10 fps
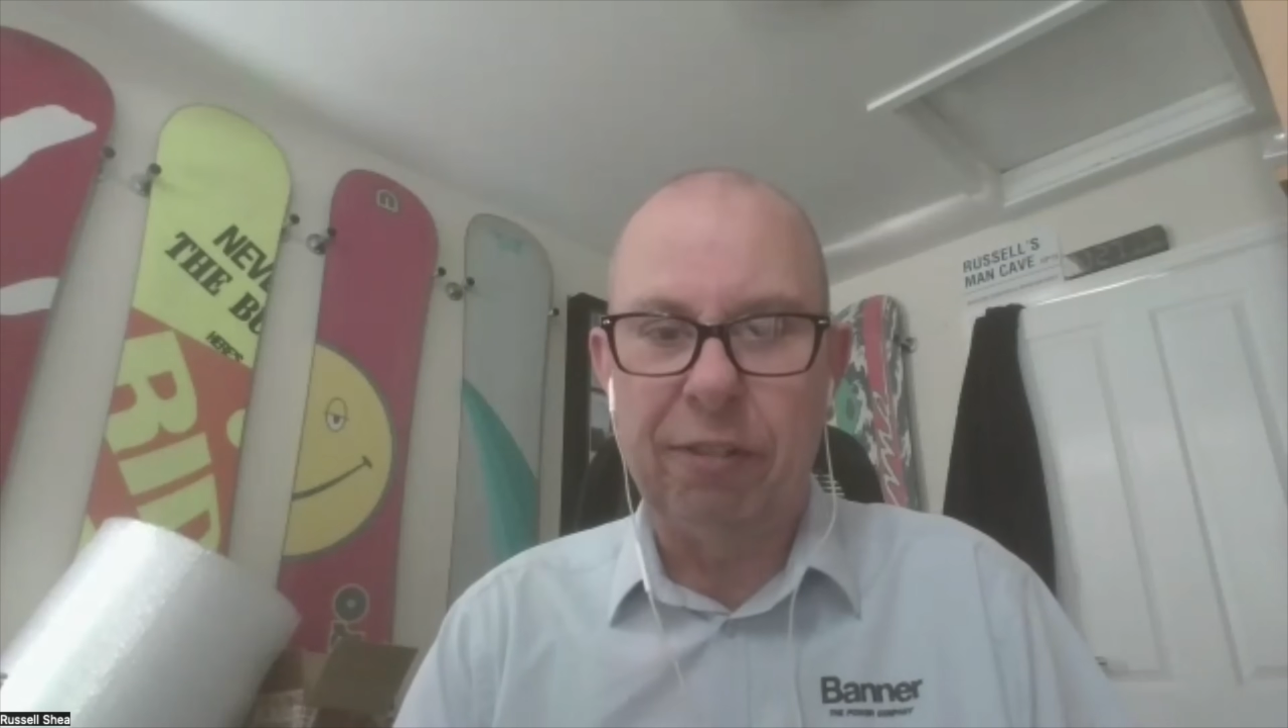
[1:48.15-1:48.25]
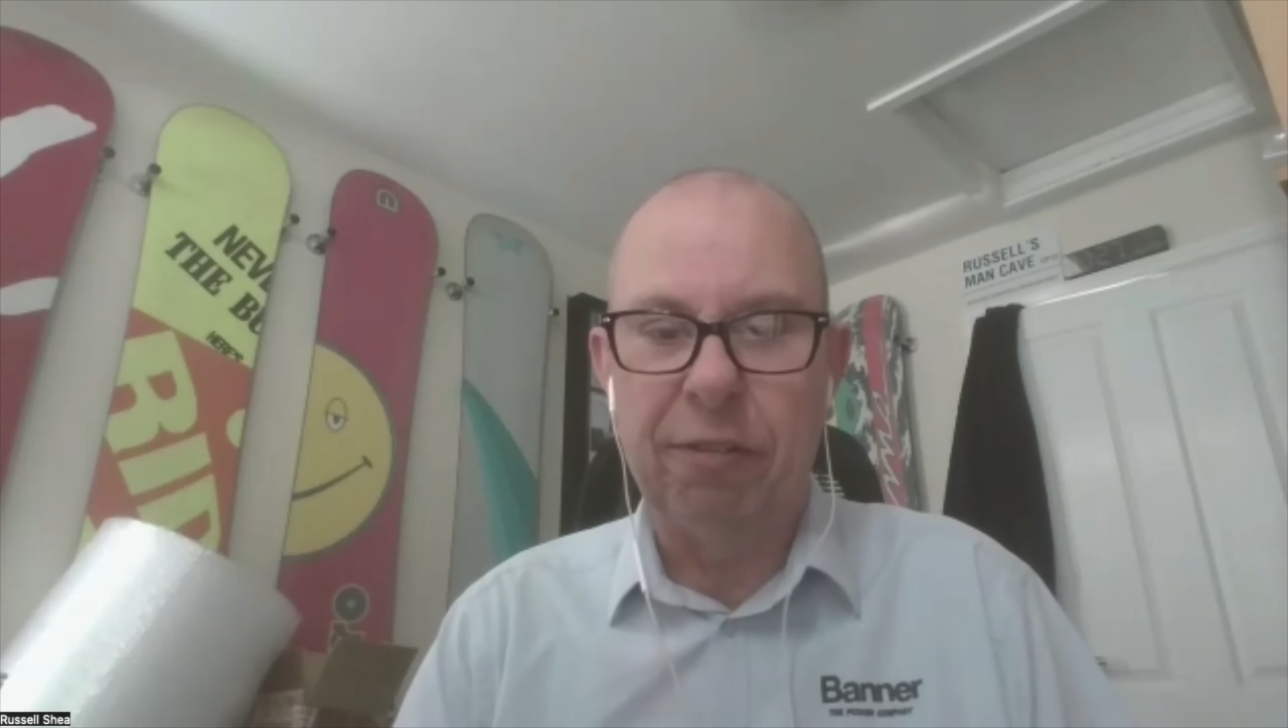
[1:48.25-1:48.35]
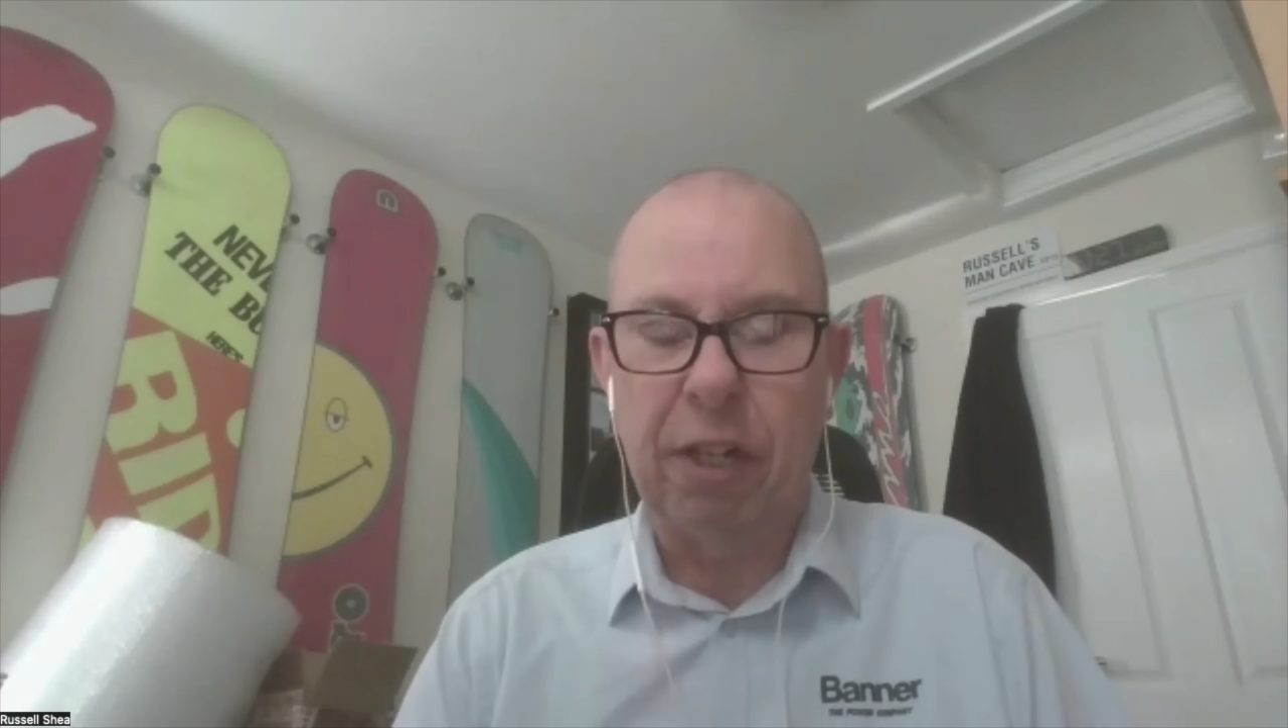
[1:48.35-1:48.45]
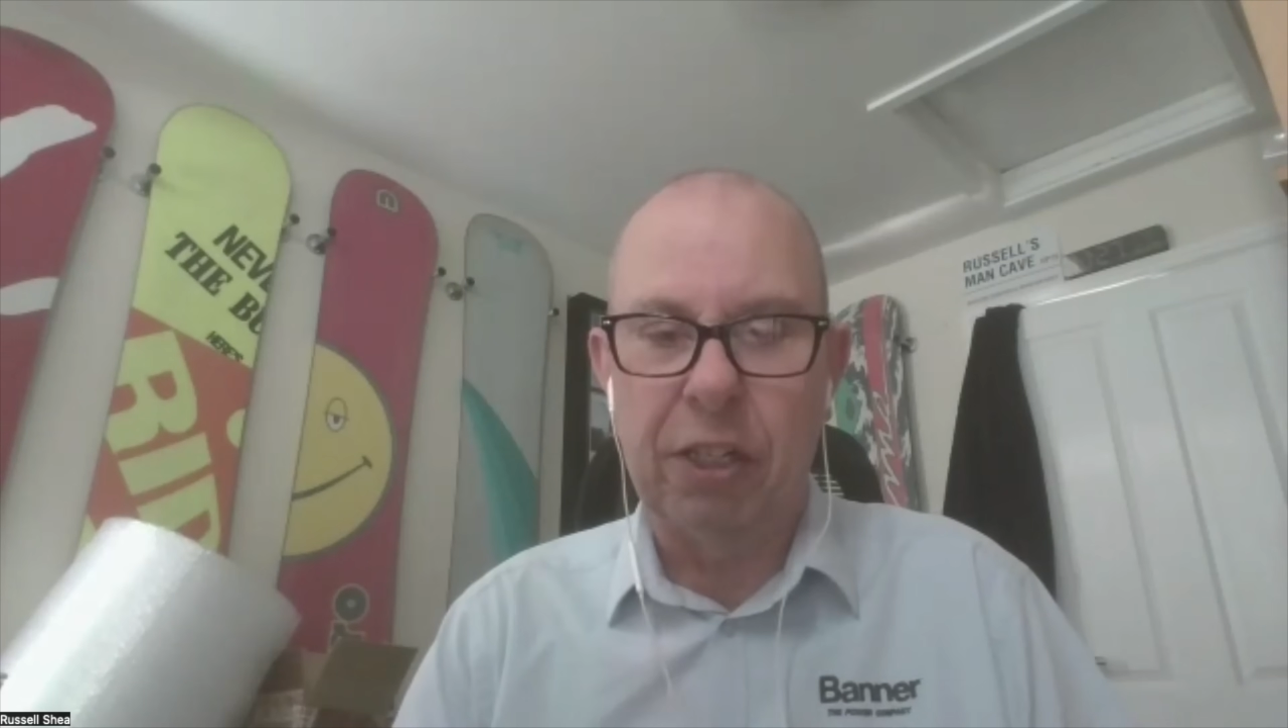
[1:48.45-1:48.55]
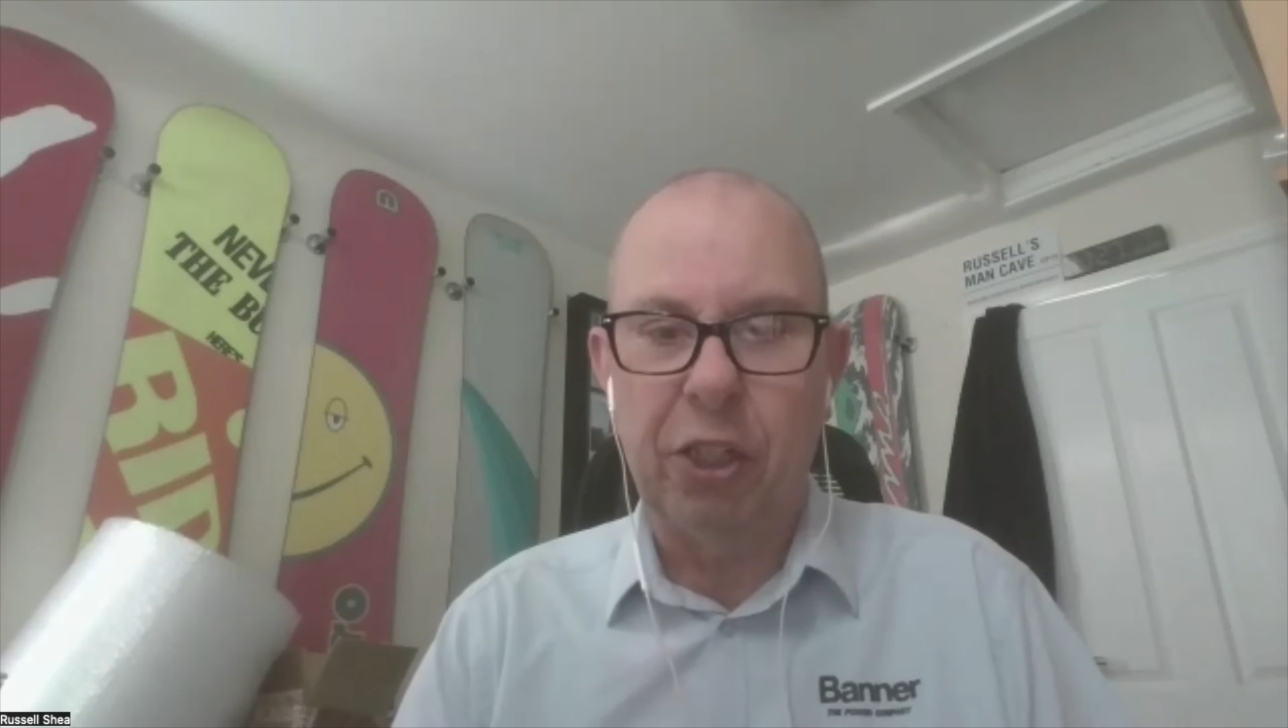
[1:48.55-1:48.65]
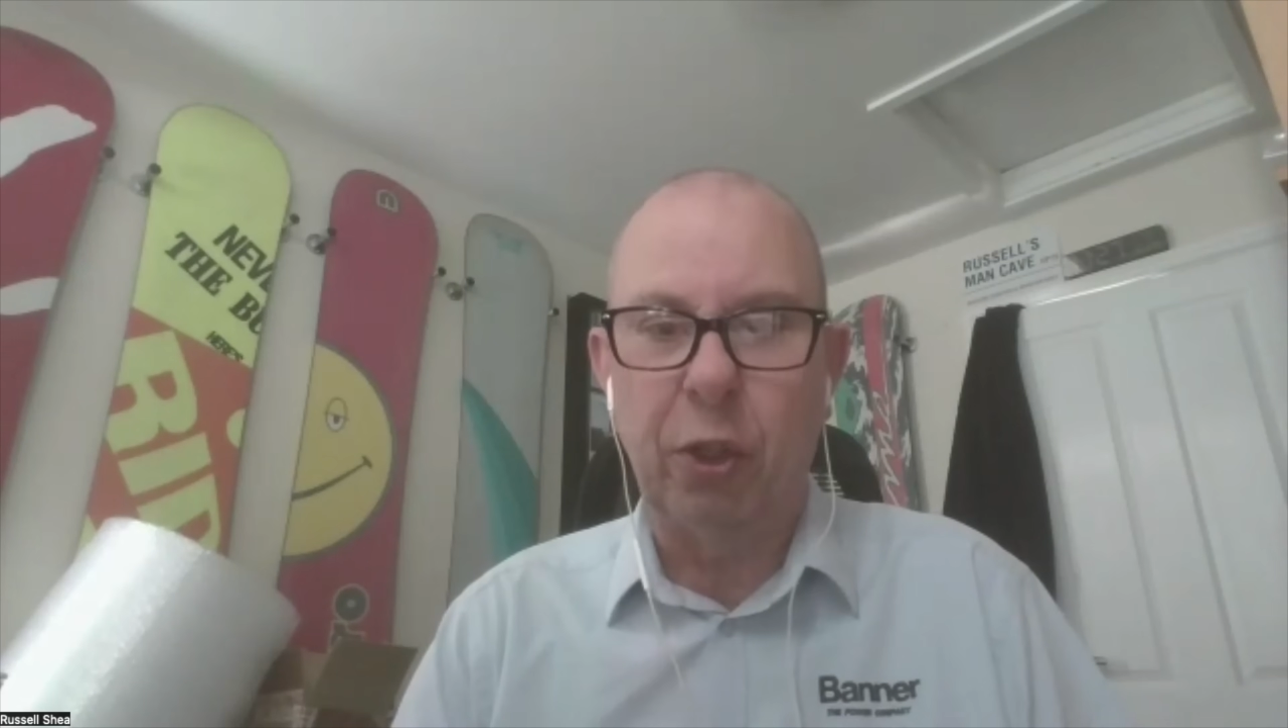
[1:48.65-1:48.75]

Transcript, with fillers: runs